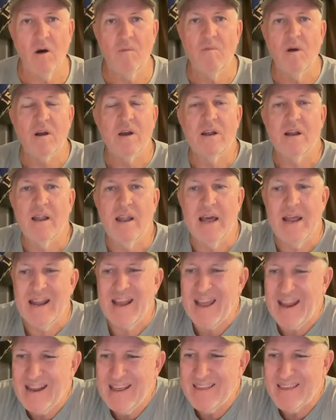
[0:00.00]
I'm not going to let
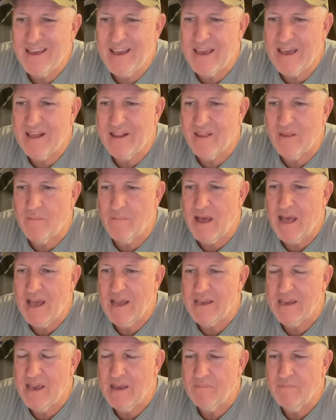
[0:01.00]
anything out of the
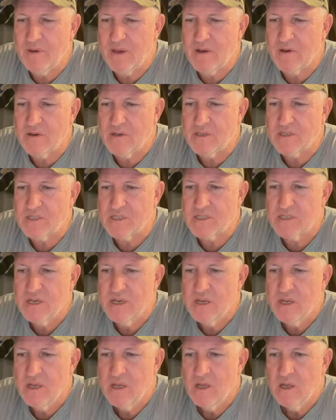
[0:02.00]
bag yet, because
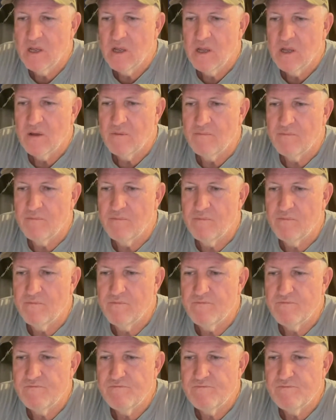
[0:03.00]

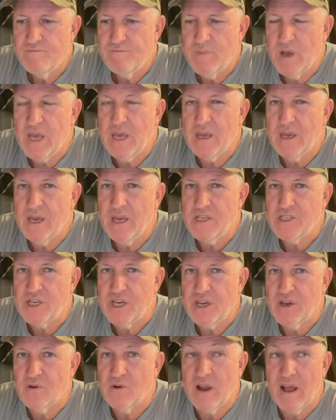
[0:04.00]
me and
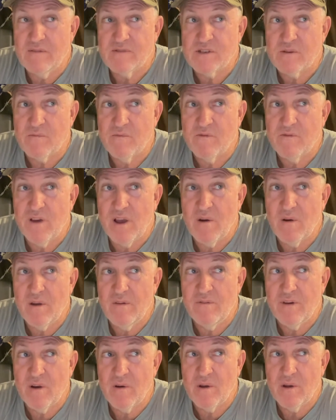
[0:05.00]
Gidgey could have some very,
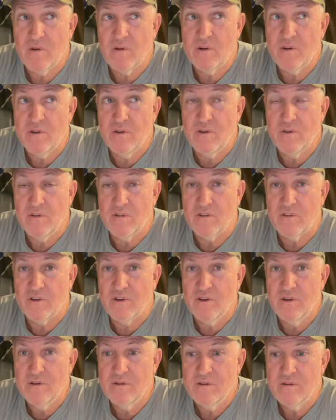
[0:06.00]
very good news
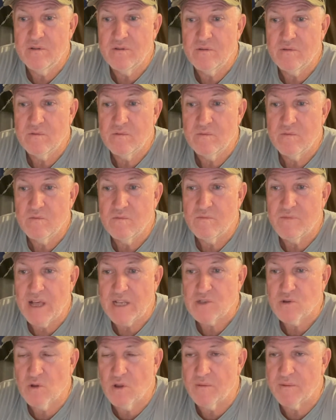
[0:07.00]
soon.
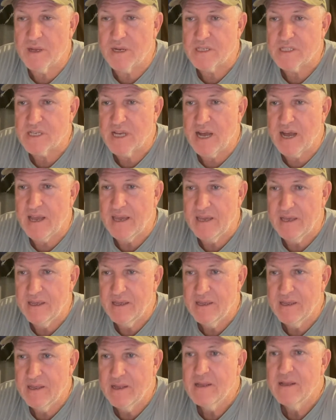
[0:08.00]
That's all I'm going to say.
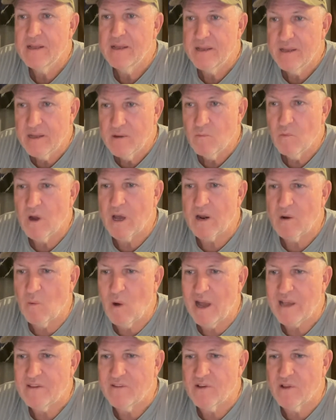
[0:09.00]
We're going to
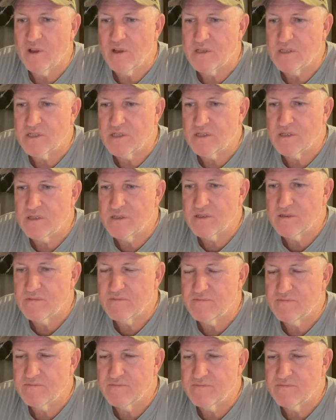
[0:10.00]
wait till it's
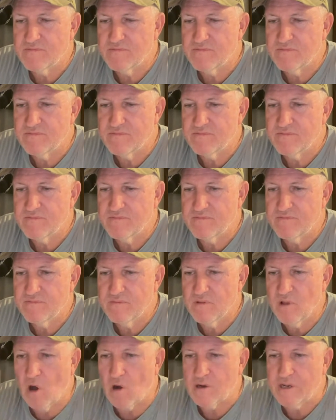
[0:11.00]

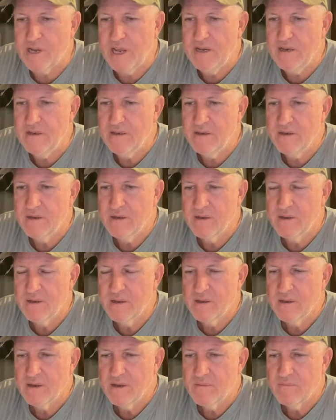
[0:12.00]
locked in,
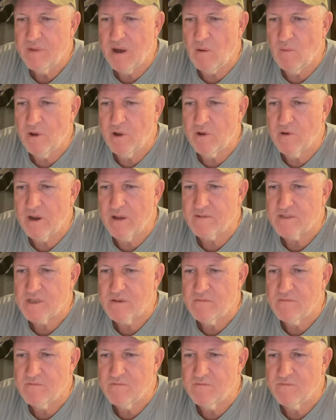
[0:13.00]
but we could have
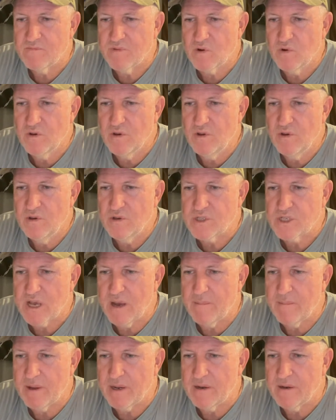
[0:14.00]
some good news
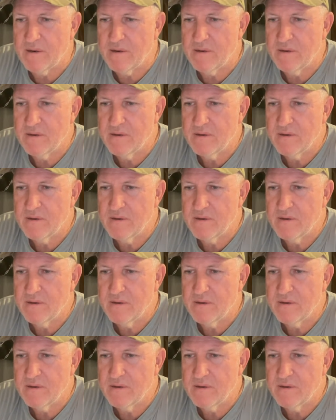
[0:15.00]
coming